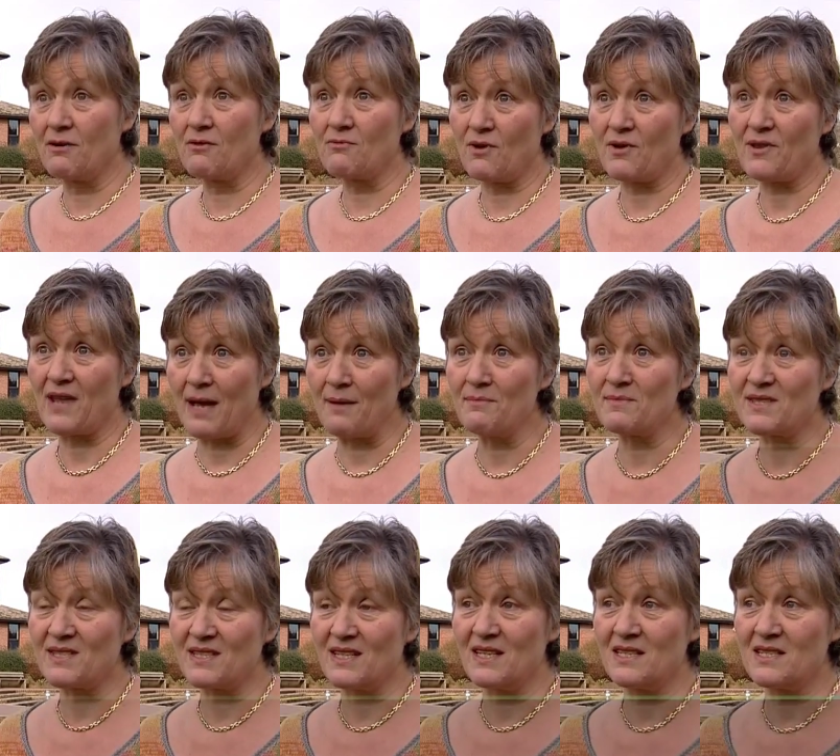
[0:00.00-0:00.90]
at
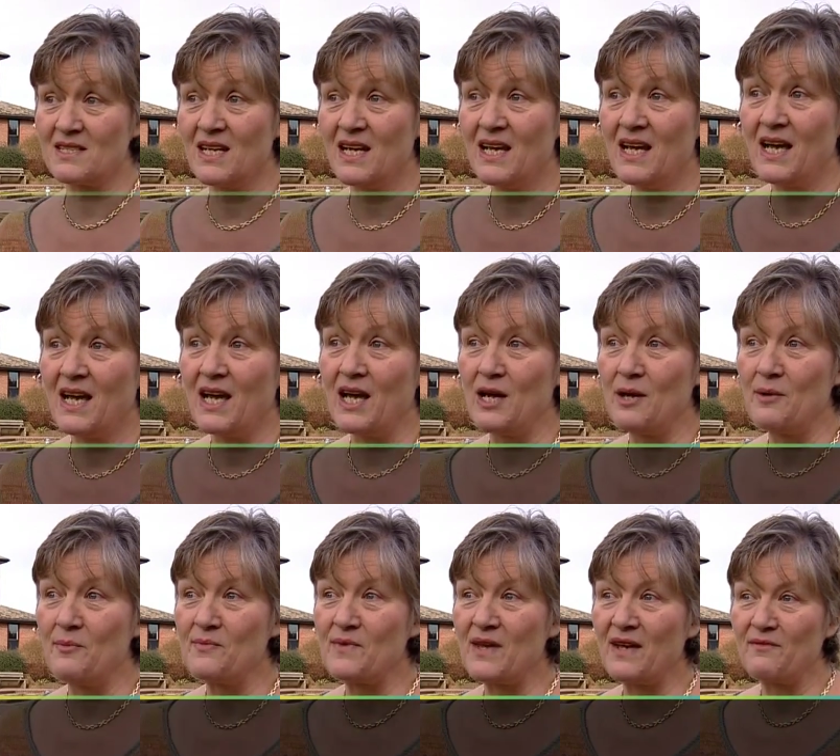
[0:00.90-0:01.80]
Rothamsted,
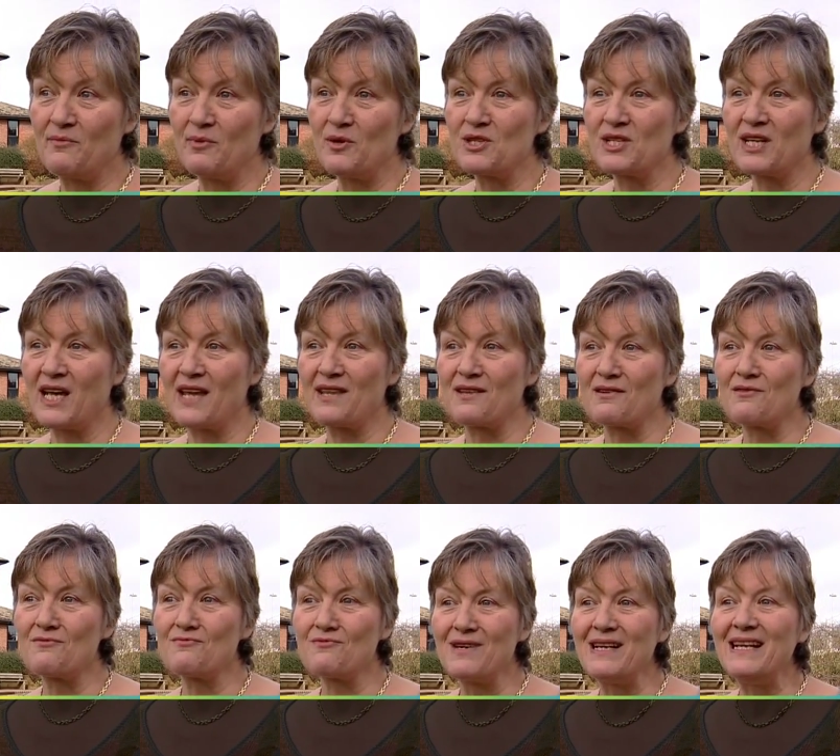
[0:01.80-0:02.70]
um, they've put
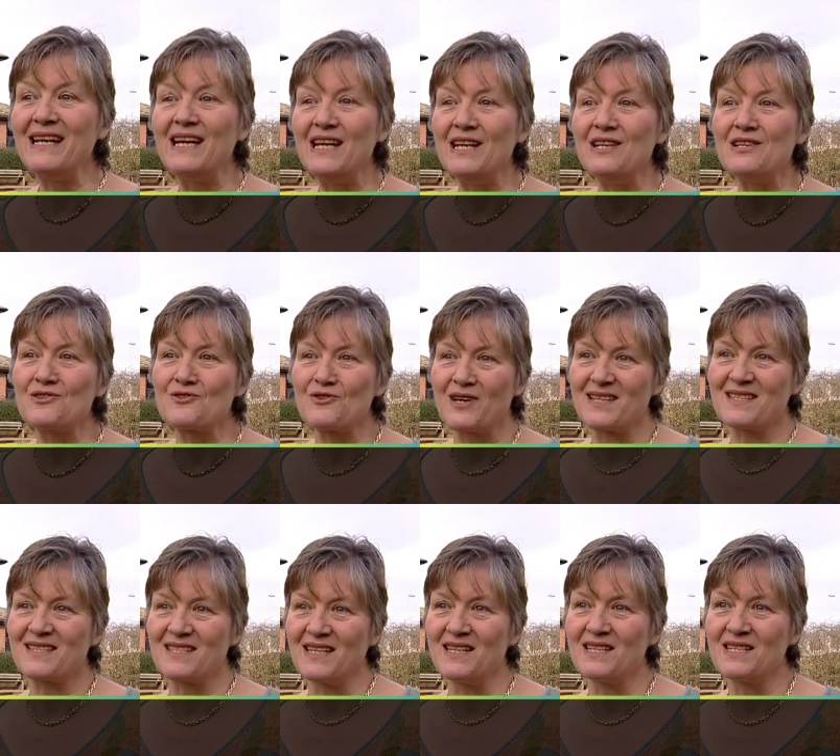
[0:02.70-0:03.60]
together a really
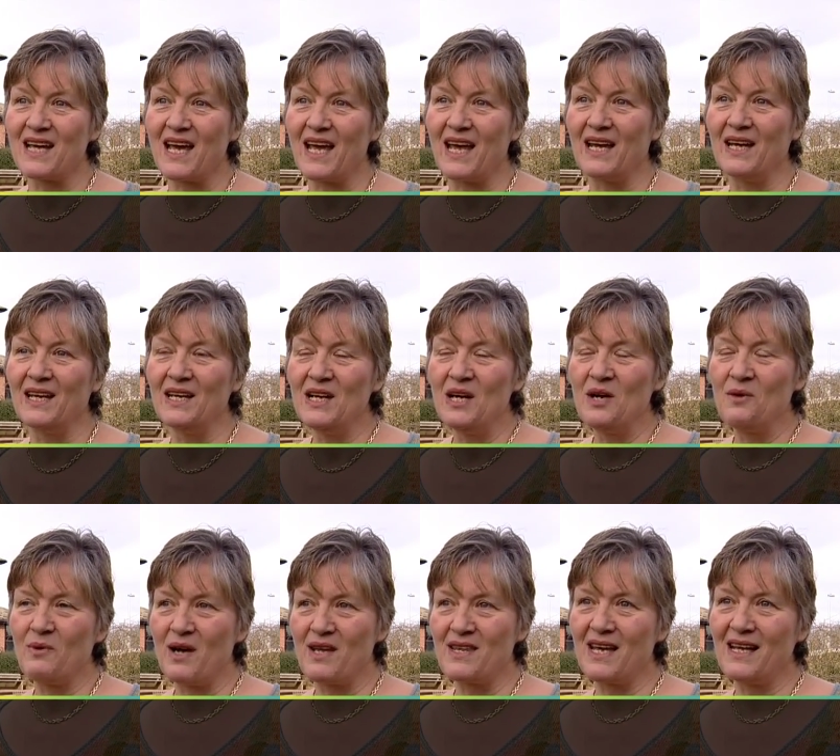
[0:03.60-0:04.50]
interesting day
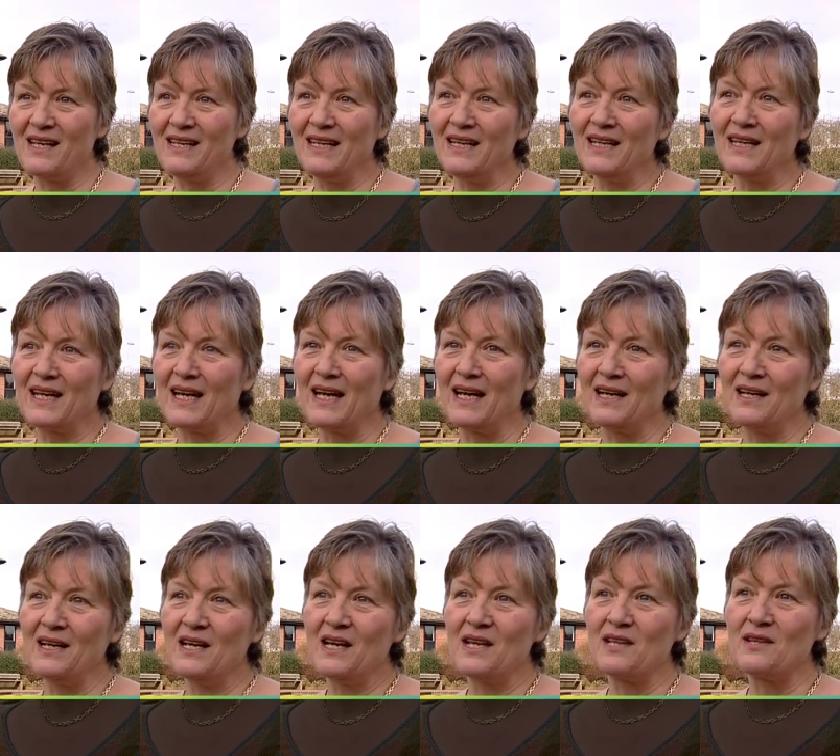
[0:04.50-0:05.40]
where they're
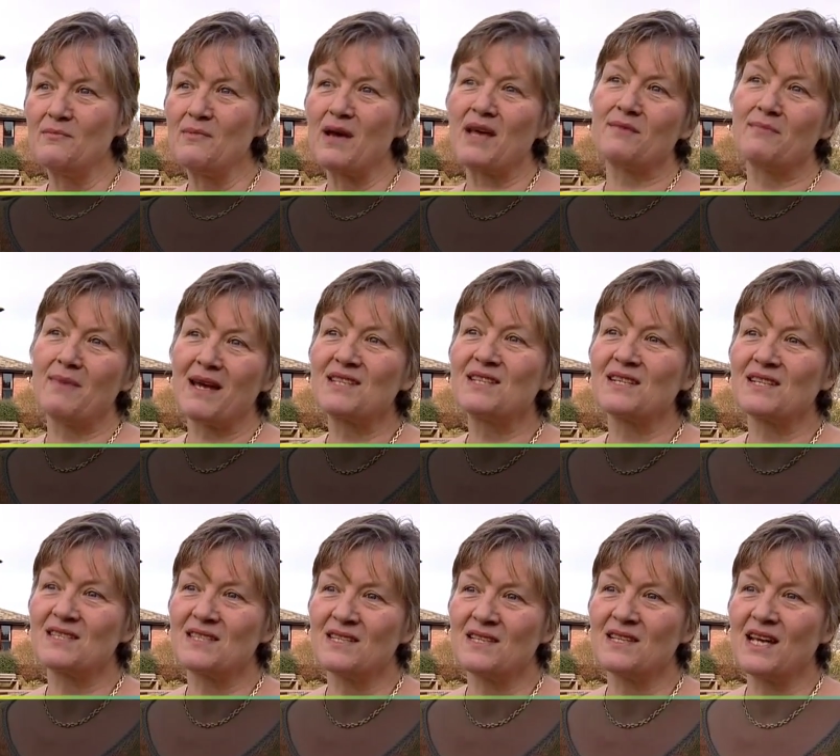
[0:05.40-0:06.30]
linking the
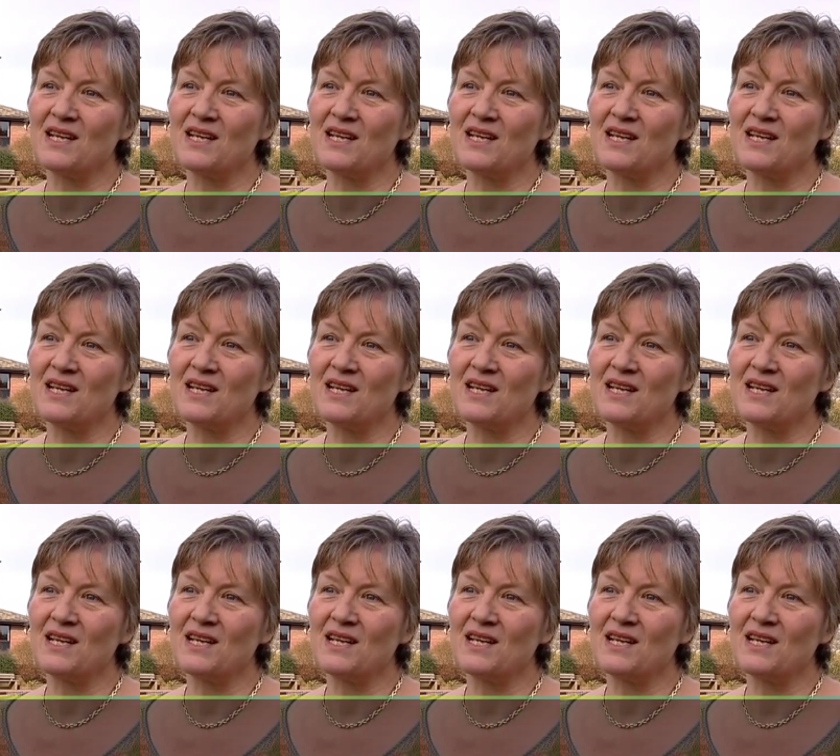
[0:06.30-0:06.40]
mathematics that they